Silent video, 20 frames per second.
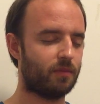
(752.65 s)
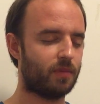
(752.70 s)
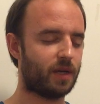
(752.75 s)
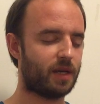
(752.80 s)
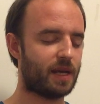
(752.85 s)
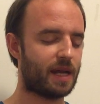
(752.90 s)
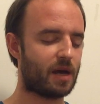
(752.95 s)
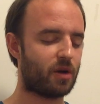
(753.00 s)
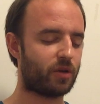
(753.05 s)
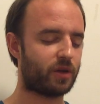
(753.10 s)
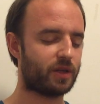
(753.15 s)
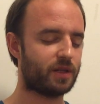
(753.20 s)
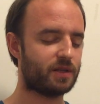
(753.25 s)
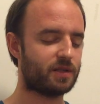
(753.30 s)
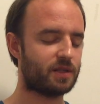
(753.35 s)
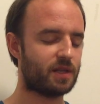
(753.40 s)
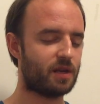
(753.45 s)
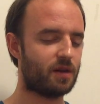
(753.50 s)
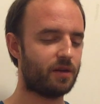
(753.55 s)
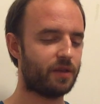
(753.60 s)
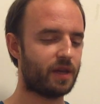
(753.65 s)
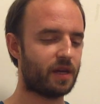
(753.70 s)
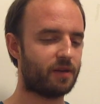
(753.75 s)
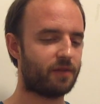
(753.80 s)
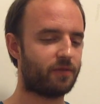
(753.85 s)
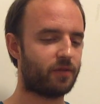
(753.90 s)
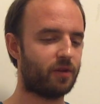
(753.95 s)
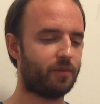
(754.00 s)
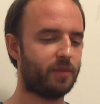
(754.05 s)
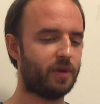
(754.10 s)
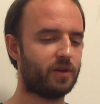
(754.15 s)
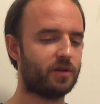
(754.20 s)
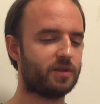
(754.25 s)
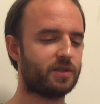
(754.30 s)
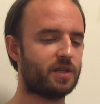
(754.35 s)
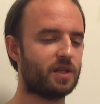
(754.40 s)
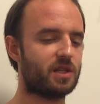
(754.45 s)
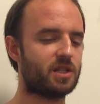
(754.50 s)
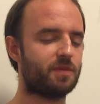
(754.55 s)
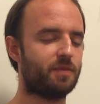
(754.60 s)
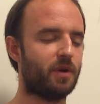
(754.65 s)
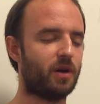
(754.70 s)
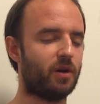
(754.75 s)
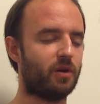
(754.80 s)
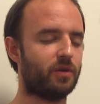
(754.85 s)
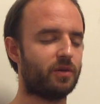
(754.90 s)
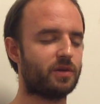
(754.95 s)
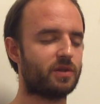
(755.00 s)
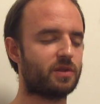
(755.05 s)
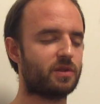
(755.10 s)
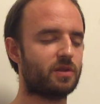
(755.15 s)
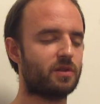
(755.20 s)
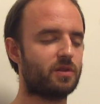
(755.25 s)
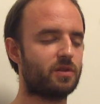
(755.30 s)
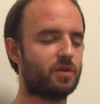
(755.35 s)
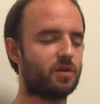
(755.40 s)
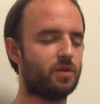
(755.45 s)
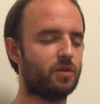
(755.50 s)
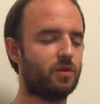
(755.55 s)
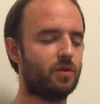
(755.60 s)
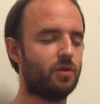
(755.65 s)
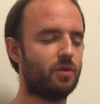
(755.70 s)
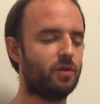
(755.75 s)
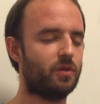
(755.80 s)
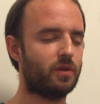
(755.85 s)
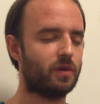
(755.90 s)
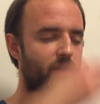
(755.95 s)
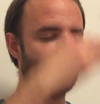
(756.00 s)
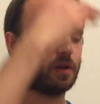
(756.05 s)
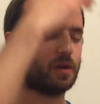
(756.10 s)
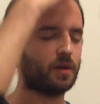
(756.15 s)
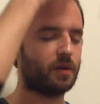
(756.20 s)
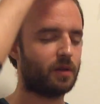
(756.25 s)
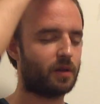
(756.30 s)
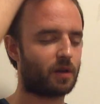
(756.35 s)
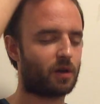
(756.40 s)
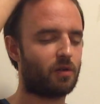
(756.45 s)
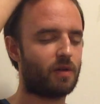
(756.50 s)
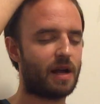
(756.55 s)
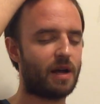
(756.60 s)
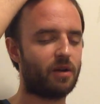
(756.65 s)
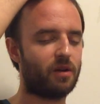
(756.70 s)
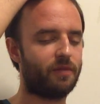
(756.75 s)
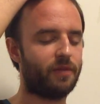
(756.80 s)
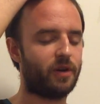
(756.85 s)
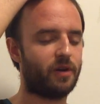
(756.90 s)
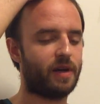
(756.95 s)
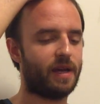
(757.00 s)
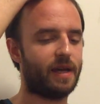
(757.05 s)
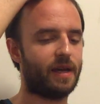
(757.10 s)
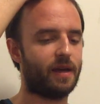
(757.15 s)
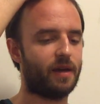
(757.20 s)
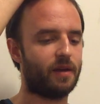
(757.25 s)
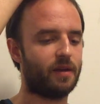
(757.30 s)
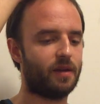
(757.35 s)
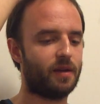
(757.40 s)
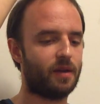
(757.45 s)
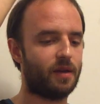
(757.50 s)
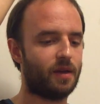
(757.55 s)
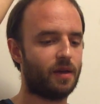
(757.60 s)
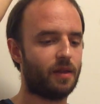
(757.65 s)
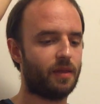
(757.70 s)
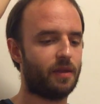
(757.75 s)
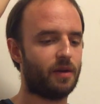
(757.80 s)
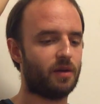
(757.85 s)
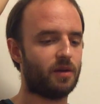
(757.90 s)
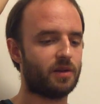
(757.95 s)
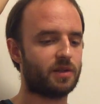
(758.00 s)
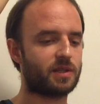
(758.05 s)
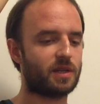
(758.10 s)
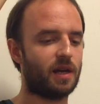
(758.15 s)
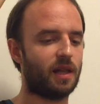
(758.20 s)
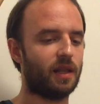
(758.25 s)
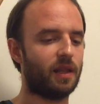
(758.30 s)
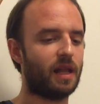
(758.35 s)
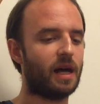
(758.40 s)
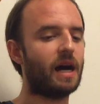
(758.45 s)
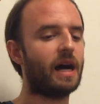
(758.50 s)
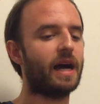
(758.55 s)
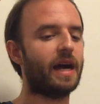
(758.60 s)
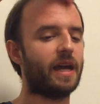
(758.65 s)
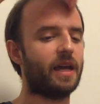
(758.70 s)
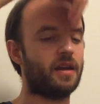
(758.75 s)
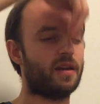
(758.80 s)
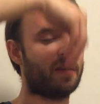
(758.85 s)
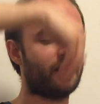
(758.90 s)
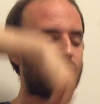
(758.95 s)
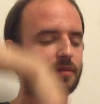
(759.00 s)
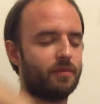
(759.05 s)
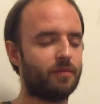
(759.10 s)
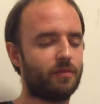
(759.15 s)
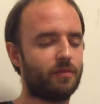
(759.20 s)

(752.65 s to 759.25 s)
But now consider that from your sits bones to the crown of your head, there is a line